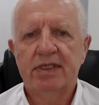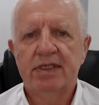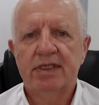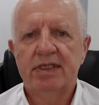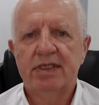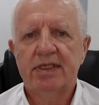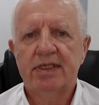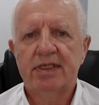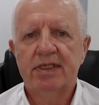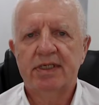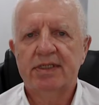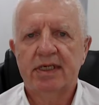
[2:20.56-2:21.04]

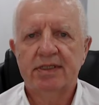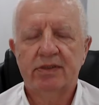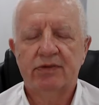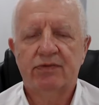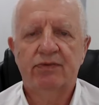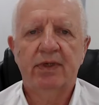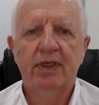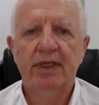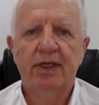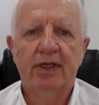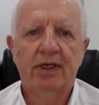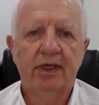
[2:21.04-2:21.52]
these days, it's
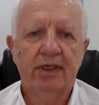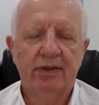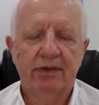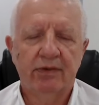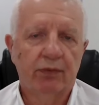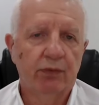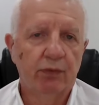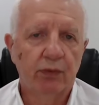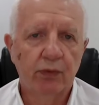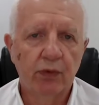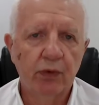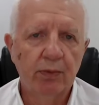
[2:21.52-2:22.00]
really got
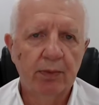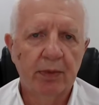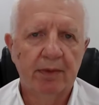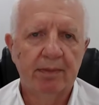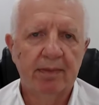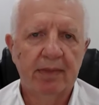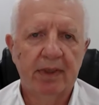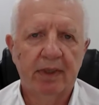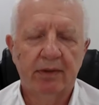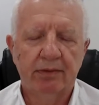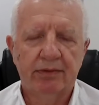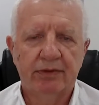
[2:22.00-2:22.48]
the rumor
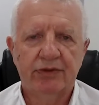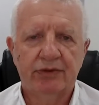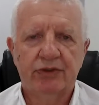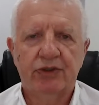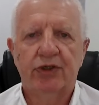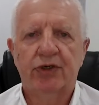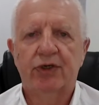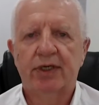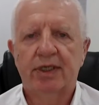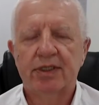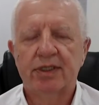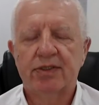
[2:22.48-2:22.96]
mill
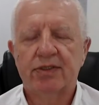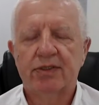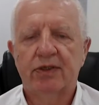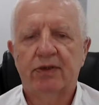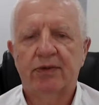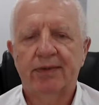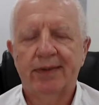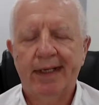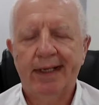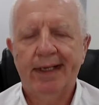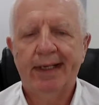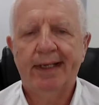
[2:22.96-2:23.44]
churning.
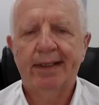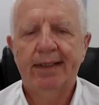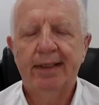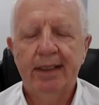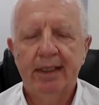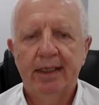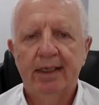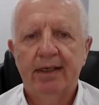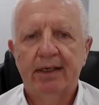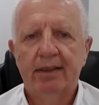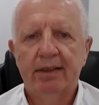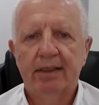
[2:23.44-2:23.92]
So yeah,
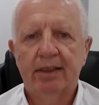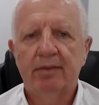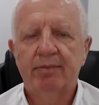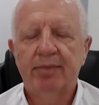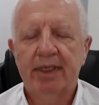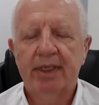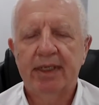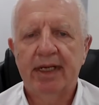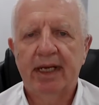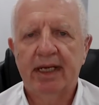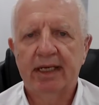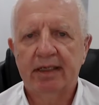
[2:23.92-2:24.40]
a little
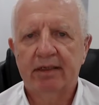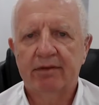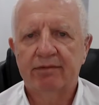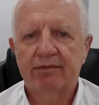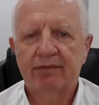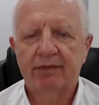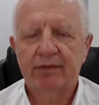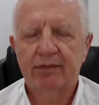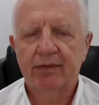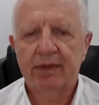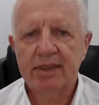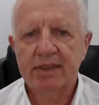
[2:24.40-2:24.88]
bit negative
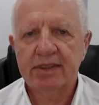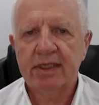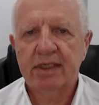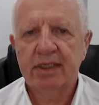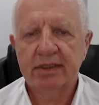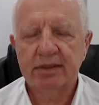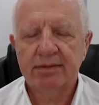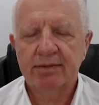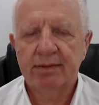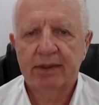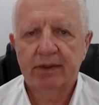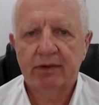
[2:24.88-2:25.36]
for risk
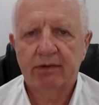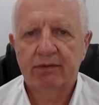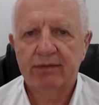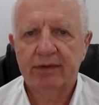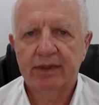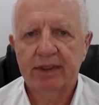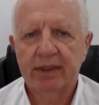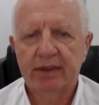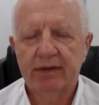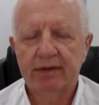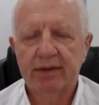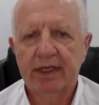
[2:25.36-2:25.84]
sentiment
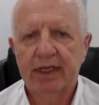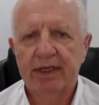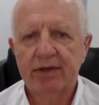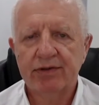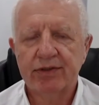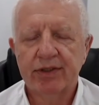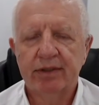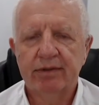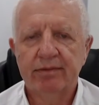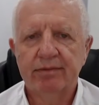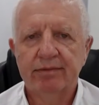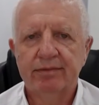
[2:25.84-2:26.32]
over here in
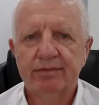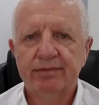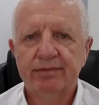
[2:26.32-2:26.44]
Asia.